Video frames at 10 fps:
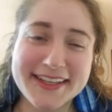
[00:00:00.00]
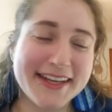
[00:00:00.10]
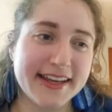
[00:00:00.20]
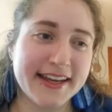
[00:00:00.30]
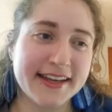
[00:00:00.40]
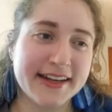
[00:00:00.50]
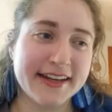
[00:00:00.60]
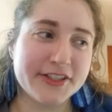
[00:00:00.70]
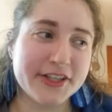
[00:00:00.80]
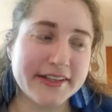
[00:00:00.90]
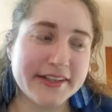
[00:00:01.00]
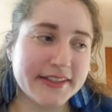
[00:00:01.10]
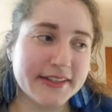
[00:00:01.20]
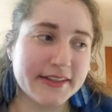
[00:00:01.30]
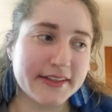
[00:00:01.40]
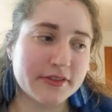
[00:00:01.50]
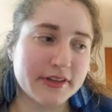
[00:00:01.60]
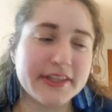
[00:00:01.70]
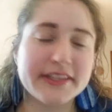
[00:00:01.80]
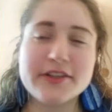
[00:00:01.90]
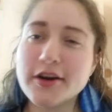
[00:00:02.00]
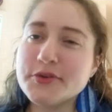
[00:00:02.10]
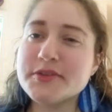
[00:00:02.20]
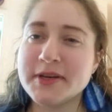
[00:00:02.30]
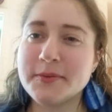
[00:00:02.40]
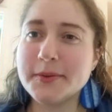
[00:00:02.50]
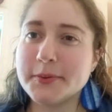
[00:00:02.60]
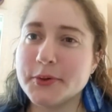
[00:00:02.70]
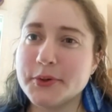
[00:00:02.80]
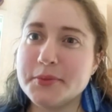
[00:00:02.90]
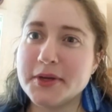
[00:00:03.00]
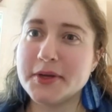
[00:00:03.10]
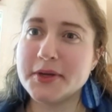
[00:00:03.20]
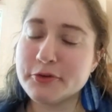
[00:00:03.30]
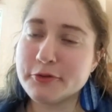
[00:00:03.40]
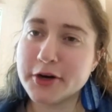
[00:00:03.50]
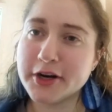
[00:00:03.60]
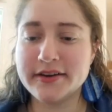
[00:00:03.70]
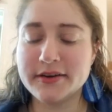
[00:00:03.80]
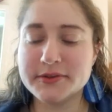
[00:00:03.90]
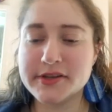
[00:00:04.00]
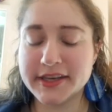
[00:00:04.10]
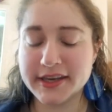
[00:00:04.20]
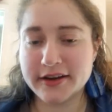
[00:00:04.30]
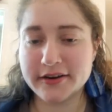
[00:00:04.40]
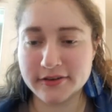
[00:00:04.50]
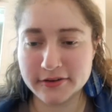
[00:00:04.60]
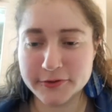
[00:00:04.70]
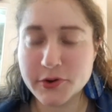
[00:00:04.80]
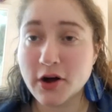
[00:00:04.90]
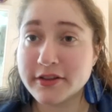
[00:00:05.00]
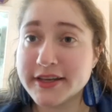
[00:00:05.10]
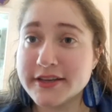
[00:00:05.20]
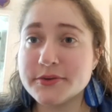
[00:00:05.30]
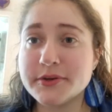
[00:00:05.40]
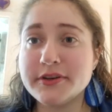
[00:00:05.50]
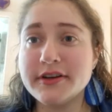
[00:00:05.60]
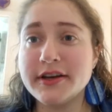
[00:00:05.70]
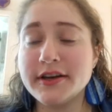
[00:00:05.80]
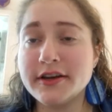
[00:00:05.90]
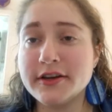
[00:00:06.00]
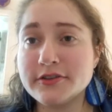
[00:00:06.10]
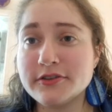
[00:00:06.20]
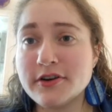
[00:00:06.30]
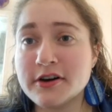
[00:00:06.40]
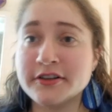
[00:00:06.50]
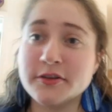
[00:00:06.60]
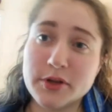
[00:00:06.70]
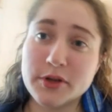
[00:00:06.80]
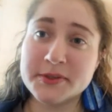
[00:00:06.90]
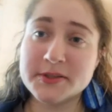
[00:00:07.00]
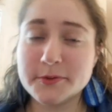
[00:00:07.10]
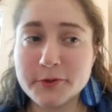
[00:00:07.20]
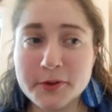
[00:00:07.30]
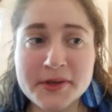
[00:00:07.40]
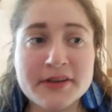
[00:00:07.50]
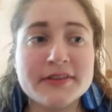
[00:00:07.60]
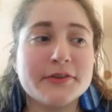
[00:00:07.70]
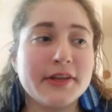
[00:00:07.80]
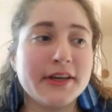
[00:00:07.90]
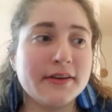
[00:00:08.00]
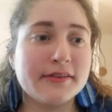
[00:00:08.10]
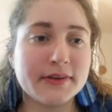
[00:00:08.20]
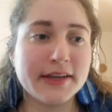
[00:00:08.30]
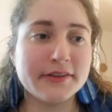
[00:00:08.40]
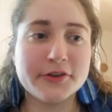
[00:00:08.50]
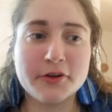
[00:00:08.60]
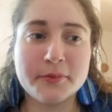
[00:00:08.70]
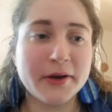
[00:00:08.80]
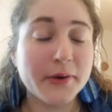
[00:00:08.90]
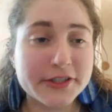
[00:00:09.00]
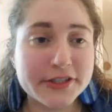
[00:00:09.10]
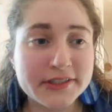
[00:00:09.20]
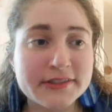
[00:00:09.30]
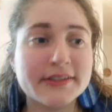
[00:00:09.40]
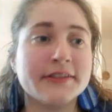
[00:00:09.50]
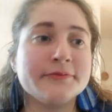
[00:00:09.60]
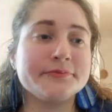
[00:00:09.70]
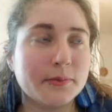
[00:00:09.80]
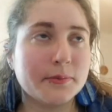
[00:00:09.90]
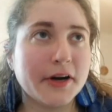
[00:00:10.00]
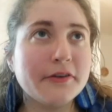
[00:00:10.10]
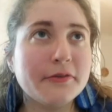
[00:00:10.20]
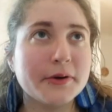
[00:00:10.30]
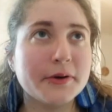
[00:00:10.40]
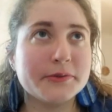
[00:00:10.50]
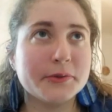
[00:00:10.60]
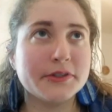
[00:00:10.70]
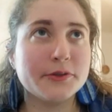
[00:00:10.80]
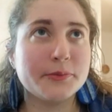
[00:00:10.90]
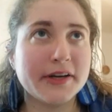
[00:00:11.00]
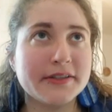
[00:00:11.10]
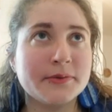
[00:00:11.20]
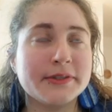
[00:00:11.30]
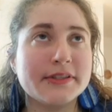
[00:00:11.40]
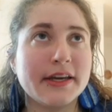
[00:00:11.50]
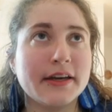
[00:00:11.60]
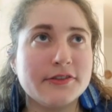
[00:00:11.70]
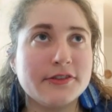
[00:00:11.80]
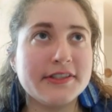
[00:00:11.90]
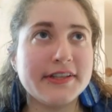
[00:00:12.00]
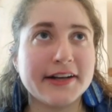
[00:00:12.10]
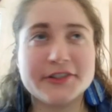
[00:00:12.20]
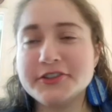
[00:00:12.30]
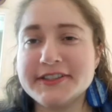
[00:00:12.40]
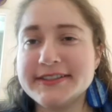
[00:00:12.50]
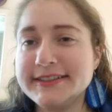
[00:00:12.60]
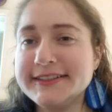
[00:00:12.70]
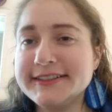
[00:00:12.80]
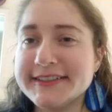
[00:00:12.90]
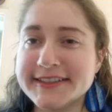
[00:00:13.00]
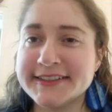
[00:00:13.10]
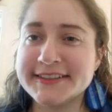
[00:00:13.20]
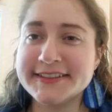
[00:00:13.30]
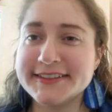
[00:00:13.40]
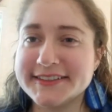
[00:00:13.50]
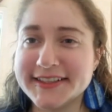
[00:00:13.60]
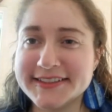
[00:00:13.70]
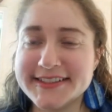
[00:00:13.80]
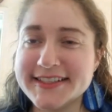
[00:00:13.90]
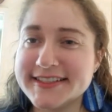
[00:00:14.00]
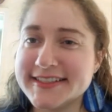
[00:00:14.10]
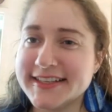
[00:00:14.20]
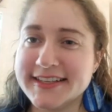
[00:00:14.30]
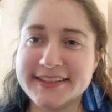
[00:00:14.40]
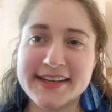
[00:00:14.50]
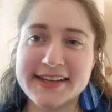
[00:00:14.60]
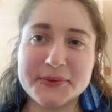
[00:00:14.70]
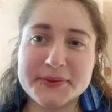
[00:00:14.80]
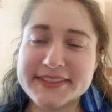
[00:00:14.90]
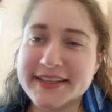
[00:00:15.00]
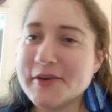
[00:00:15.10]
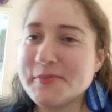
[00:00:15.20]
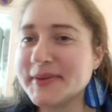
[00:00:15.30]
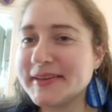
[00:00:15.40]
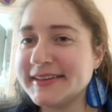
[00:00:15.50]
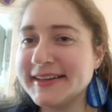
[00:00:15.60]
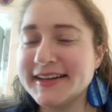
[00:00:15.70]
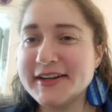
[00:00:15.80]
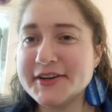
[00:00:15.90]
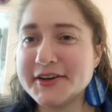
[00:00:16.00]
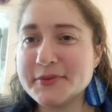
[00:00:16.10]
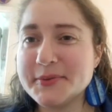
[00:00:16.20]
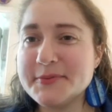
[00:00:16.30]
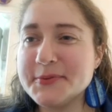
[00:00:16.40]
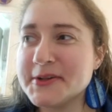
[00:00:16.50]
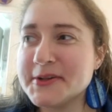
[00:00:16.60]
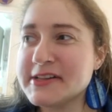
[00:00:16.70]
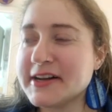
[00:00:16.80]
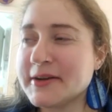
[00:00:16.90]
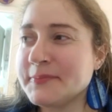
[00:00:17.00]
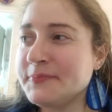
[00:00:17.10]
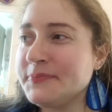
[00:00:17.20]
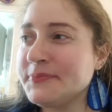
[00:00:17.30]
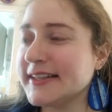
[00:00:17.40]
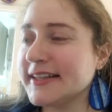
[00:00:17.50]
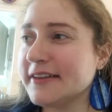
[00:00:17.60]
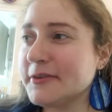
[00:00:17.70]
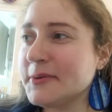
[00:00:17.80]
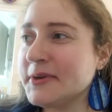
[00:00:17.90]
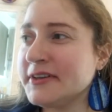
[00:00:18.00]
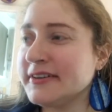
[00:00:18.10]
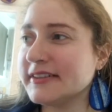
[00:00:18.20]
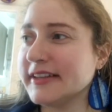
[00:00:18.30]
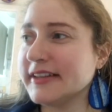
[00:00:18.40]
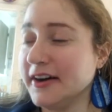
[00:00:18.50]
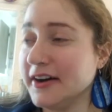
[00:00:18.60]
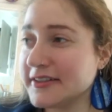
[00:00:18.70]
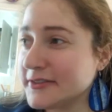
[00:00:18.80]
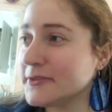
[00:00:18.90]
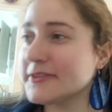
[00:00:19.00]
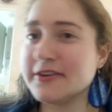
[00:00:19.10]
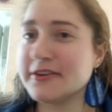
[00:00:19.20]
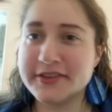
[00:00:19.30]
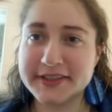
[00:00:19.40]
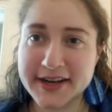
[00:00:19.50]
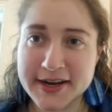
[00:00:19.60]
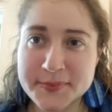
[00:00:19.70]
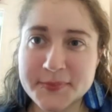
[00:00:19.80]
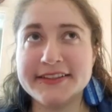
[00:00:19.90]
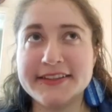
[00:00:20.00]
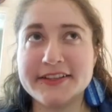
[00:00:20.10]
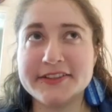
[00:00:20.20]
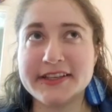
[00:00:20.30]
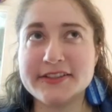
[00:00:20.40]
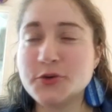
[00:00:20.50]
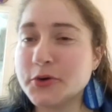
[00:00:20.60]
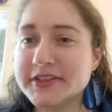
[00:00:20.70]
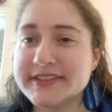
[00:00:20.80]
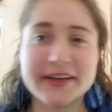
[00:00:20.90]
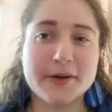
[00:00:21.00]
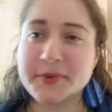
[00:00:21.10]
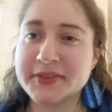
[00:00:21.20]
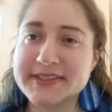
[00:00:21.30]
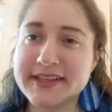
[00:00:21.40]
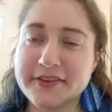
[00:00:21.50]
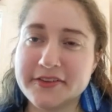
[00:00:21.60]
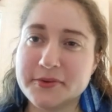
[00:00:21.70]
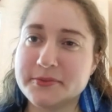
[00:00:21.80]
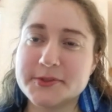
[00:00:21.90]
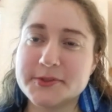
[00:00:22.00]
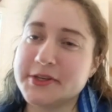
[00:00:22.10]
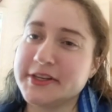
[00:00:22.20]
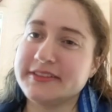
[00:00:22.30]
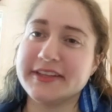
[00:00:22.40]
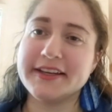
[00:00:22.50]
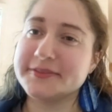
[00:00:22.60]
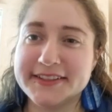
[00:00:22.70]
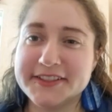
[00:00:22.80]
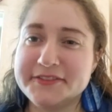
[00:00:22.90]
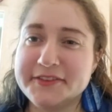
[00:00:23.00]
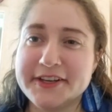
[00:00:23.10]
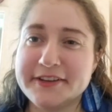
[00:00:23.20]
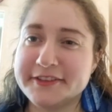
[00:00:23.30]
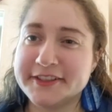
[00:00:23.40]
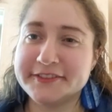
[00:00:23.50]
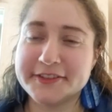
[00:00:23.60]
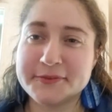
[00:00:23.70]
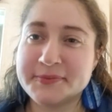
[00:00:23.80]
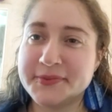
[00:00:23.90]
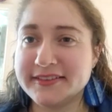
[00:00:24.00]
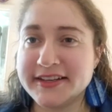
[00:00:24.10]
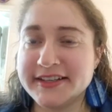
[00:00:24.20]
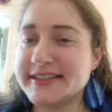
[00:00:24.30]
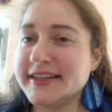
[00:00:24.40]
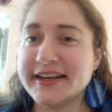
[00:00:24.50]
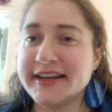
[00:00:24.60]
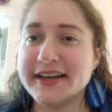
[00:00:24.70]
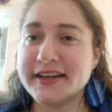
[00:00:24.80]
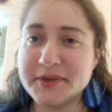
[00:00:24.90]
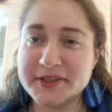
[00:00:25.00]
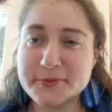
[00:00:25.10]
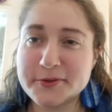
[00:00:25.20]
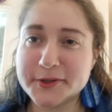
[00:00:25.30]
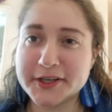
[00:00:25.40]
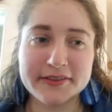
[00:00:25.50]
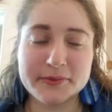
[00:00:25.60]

And I tried to like talk to as many people who had been before. I was lucky I had a few colleagues who had gone on deployments before me, so they answered all my questions. And part of what was really surprising was like just to actually see it and see the city and how it was set up and all the people. Everyone like hustles all the time. There's like stores set up on the side of the street, like just very different from any city I had been to before.